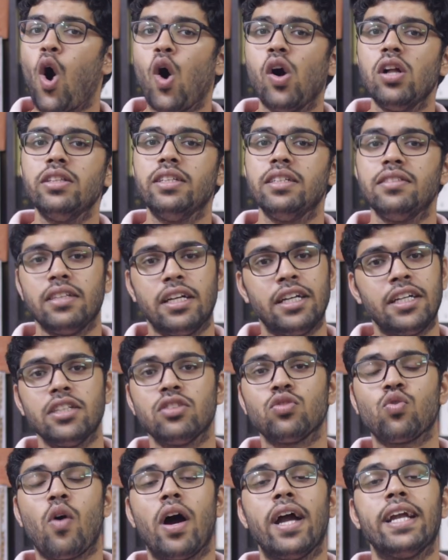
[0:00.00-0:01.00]
all this, it
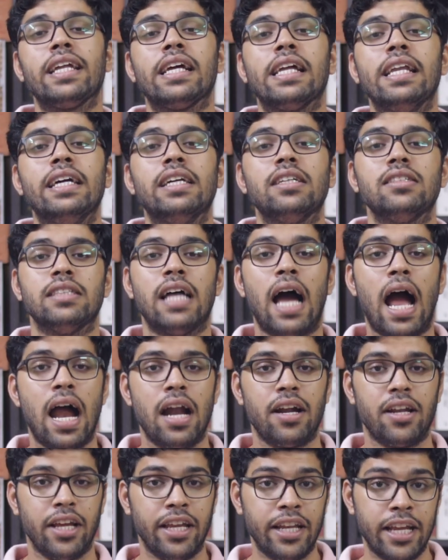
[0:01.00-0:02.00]
is quite clear
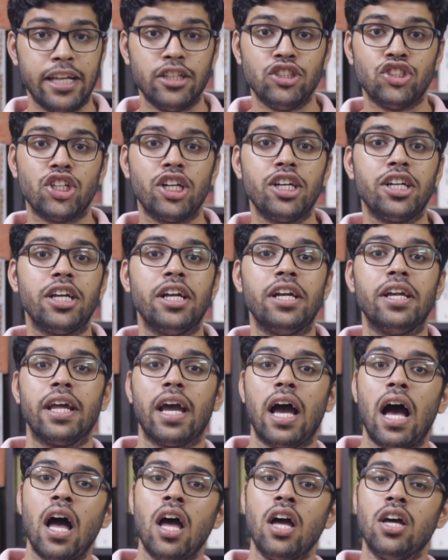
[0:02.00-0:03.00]
that in ancient
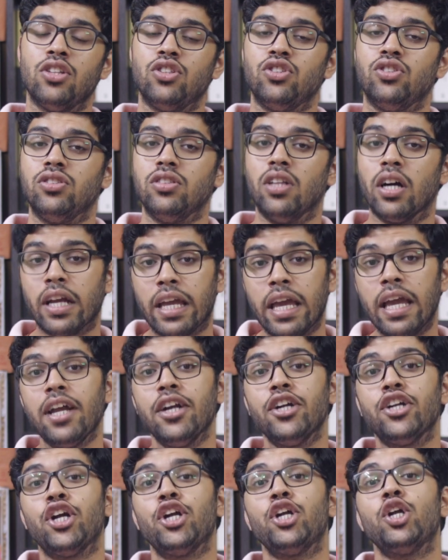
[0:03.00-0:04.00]
India, the
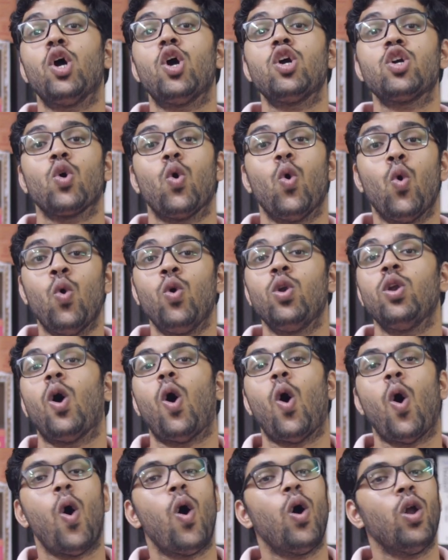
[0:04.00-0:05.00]
king did not own
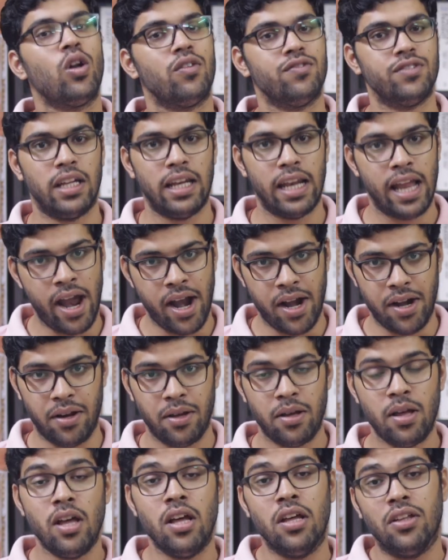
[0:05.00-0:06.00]
all of the
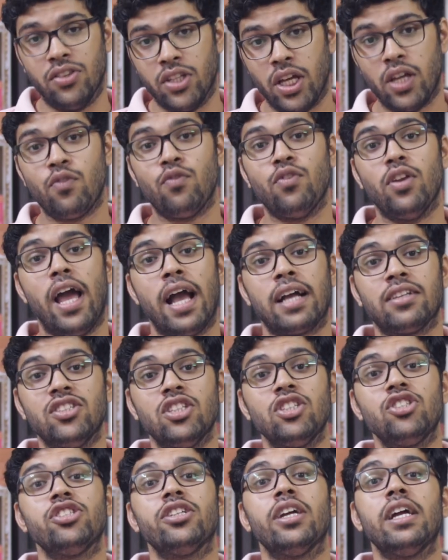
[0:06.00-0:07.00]
land. There
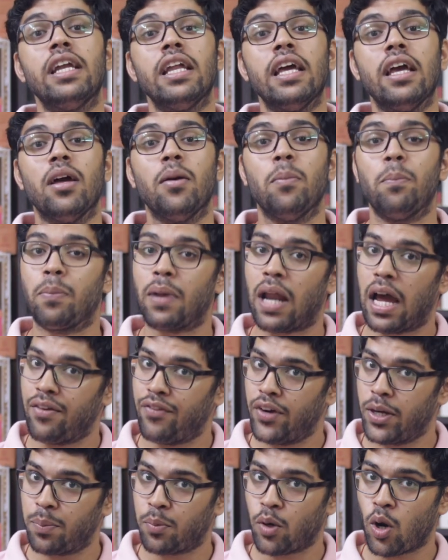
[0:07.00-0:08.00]
existed
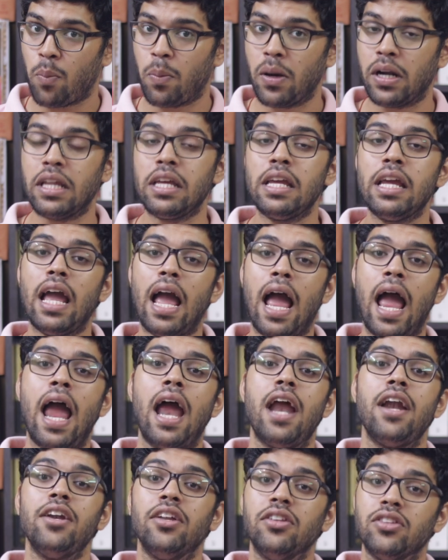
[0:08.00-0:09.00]
private property
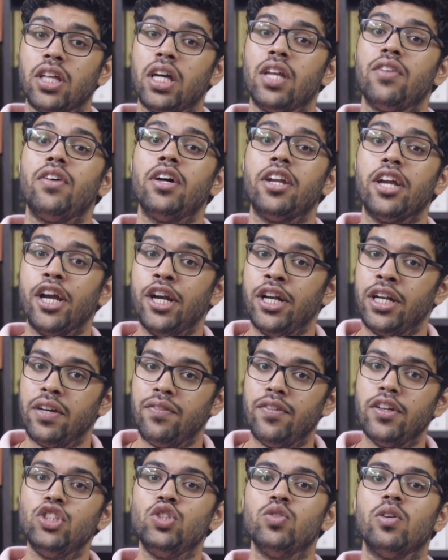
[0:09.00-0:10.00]
and there were
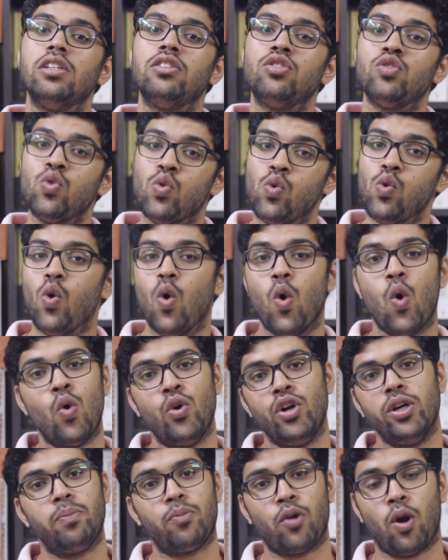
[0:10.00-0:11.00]
individuals who
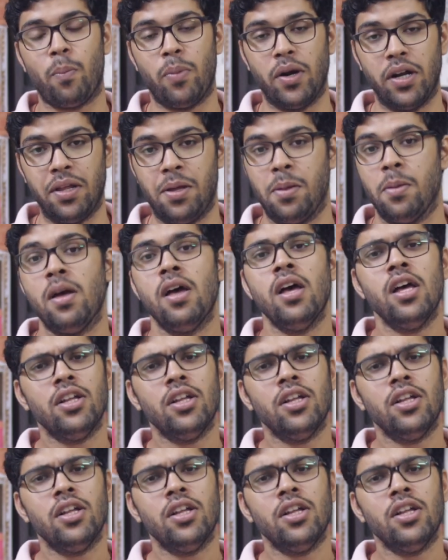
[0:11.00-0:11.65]
owned property.